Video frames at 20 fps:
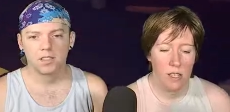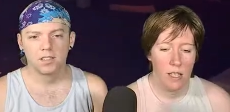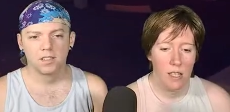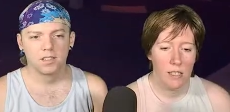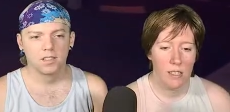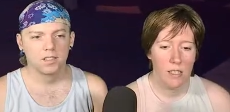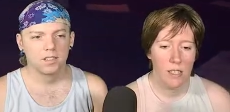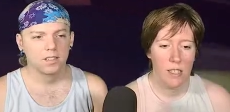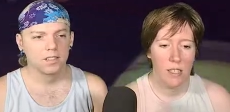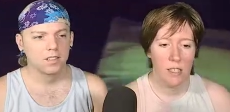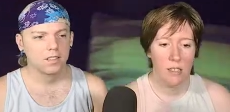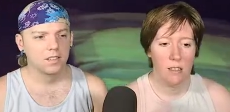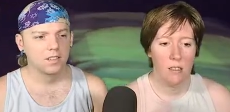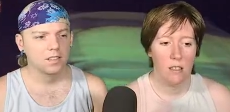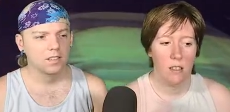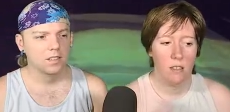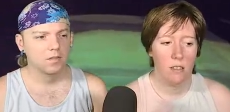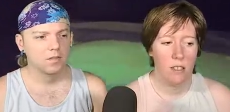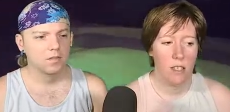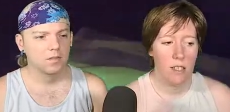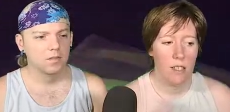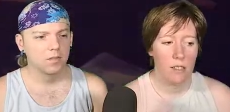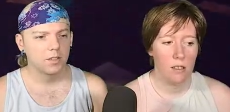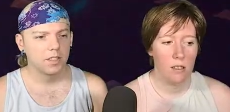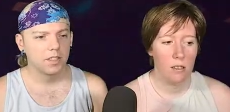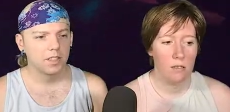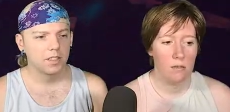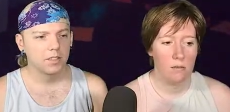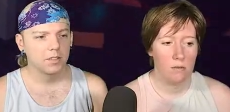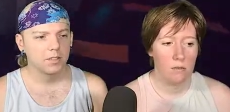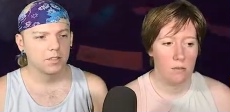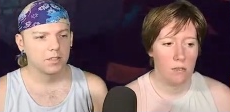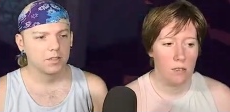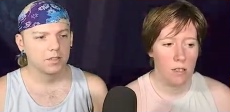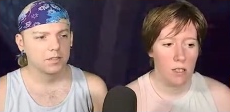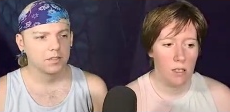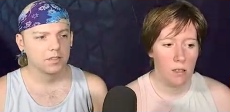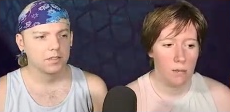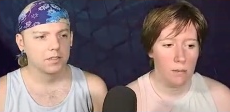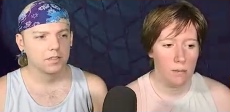Speaker 1: Did it. Alright, I'll
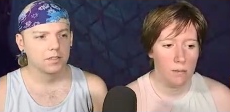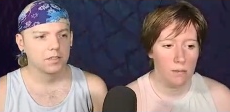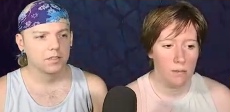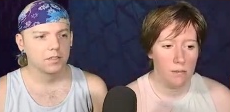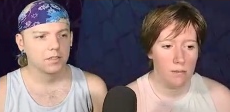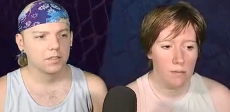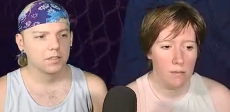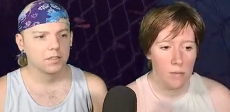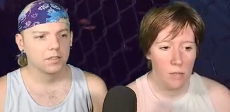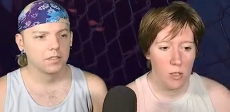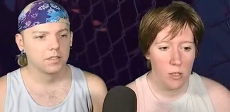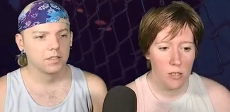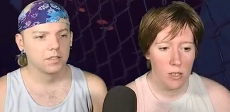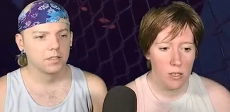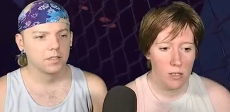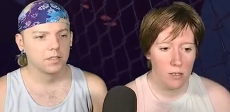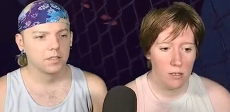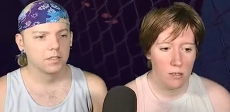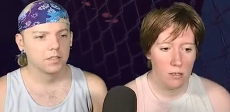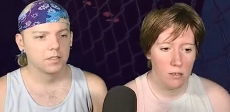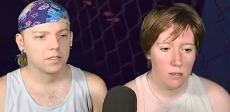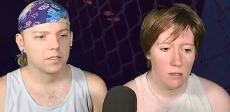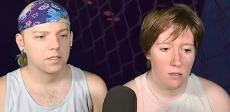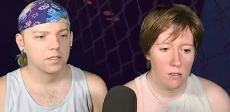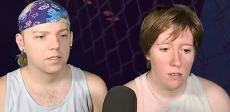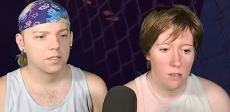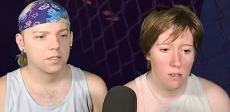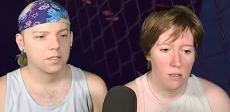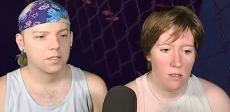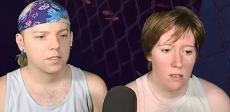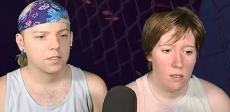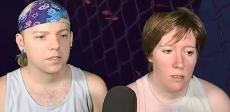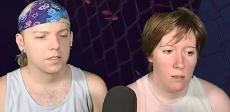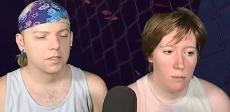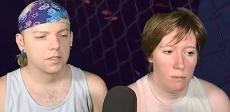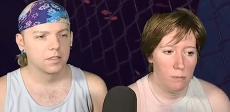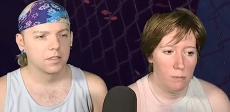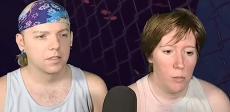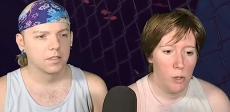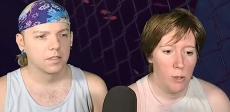um, do this.
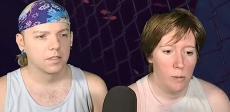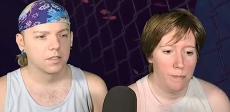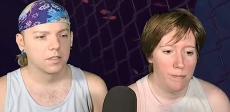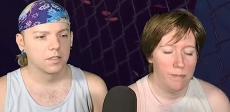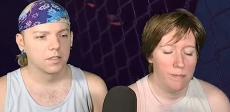Boop.